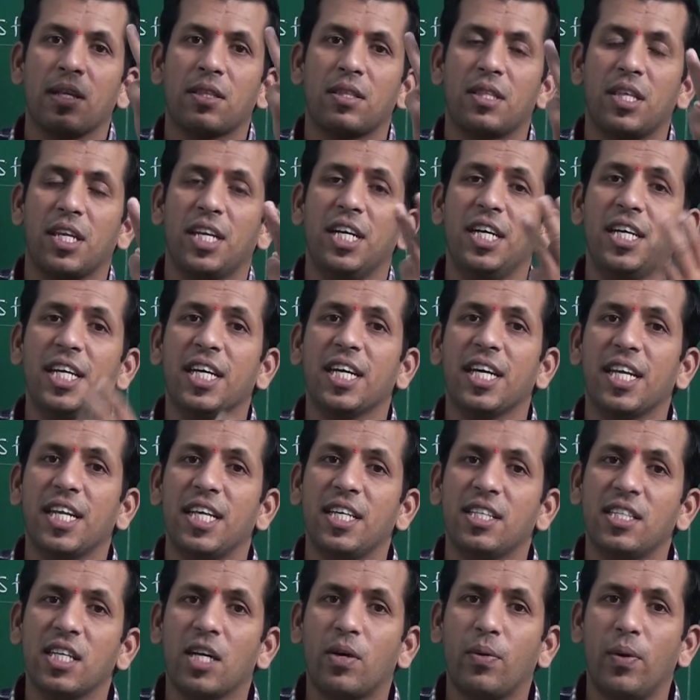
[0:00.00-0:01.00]
3 degree
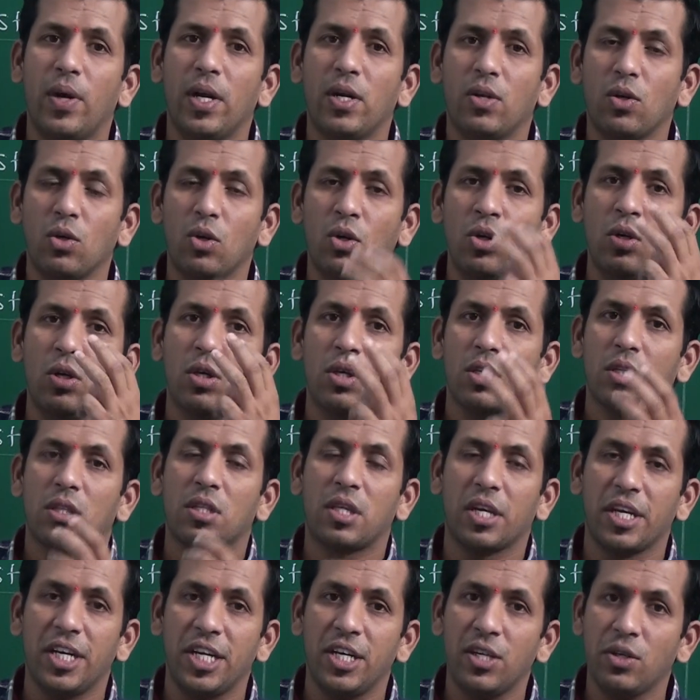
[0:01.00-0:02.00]
is equal to
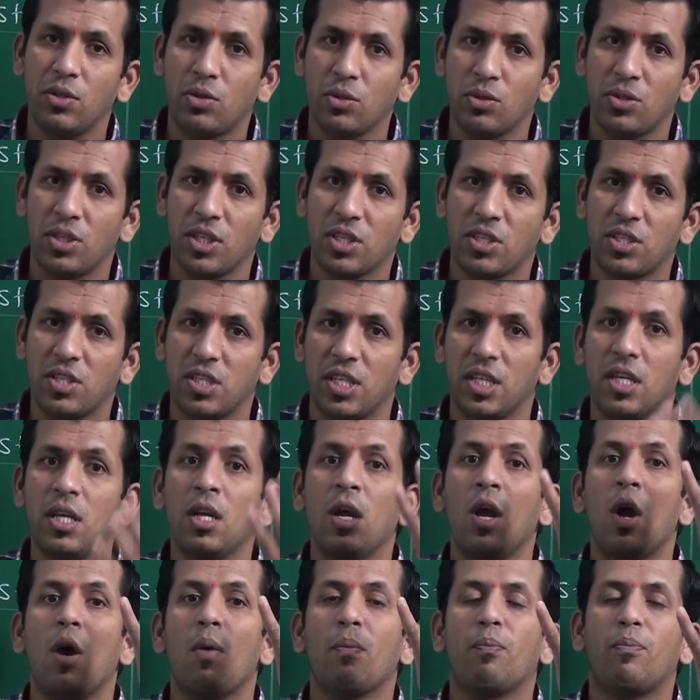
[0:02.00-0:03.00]
3 into 60,
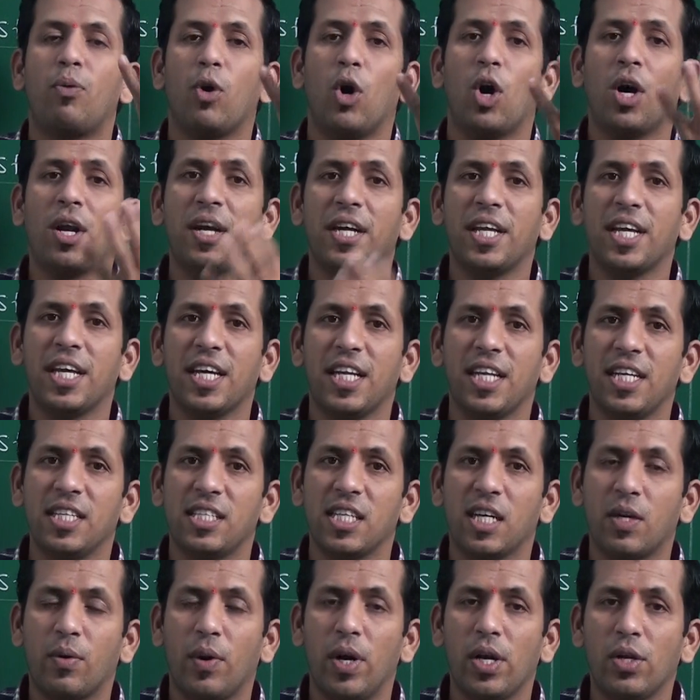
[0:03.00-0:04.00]
4 degree is
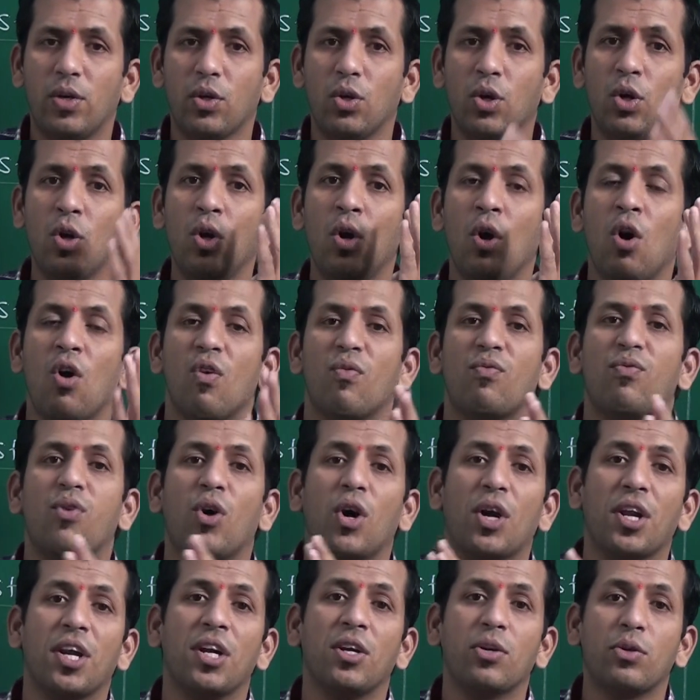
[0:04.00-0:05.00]
equal to
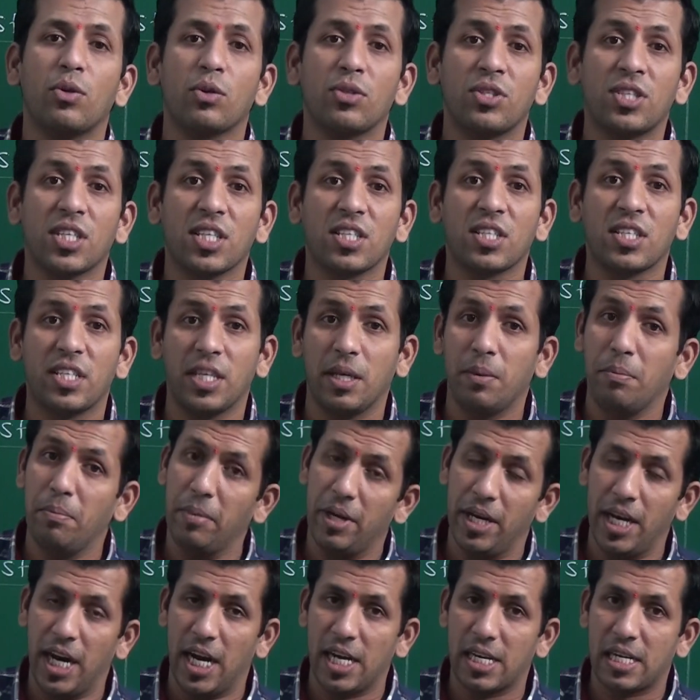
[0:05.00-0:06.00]
4 into 60
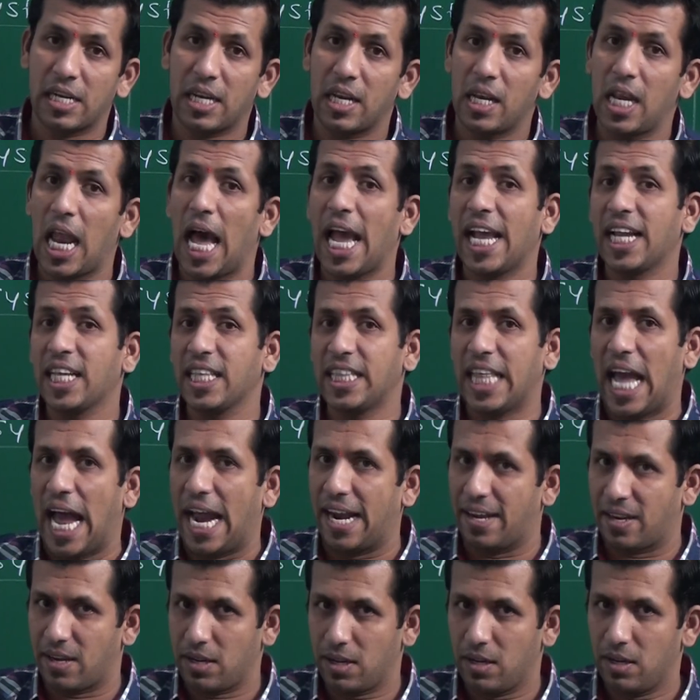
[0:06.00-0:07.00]
minute, like
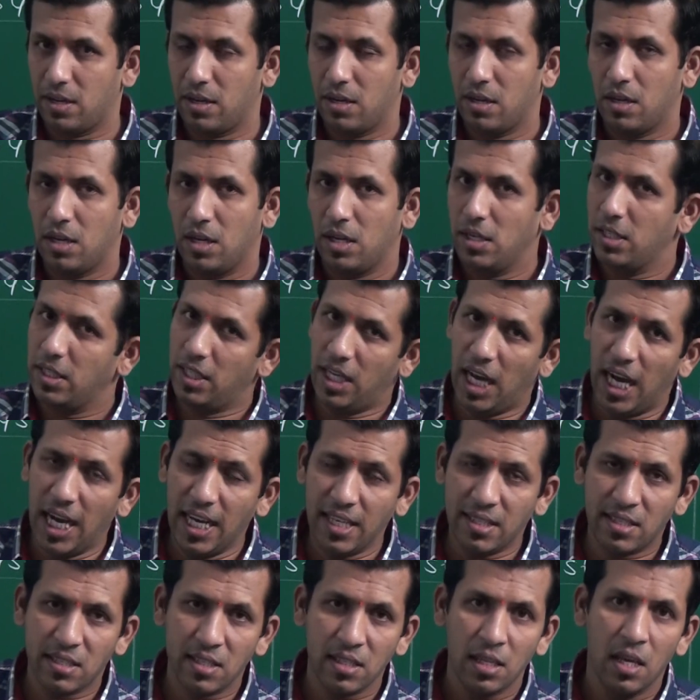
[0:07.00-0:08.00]
that.
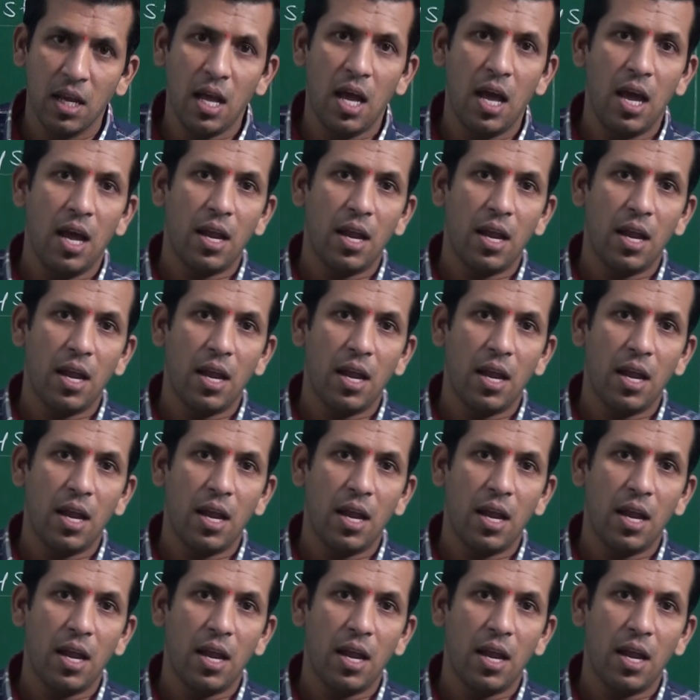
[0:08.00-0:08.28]
Yes.